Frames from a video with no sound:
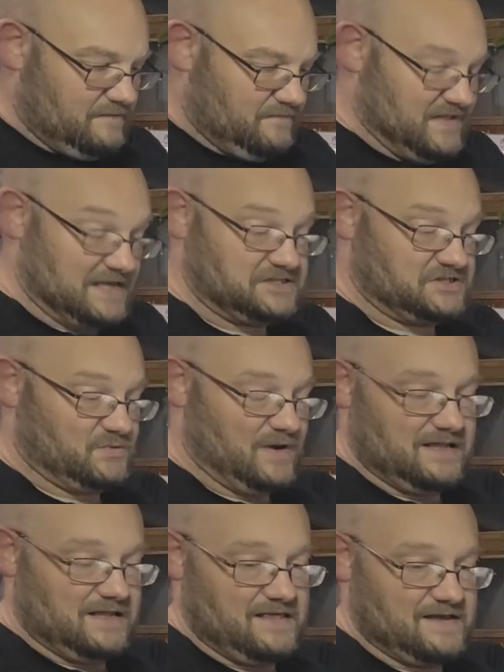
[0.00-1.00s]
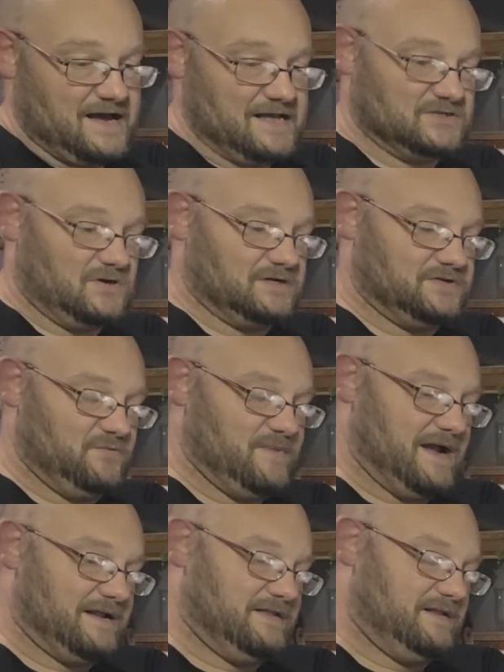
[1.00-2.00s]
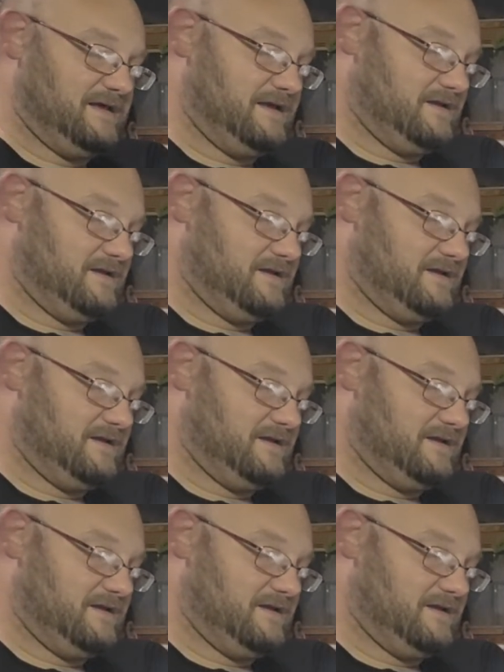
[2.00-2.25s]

That's just the way a lot of guys are too back in the day.